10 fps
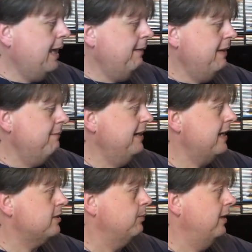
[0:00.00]
And then the
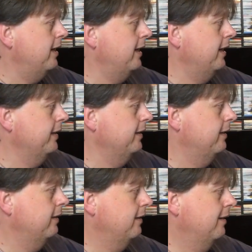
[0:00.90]
next
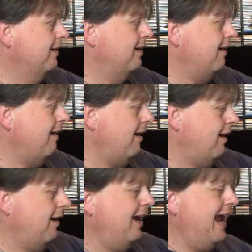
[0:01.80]
one,
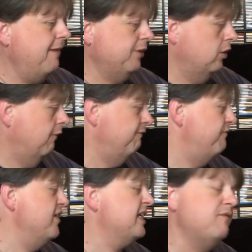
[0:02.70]
I haven't got
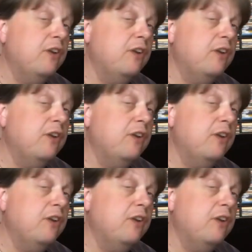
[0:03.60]
this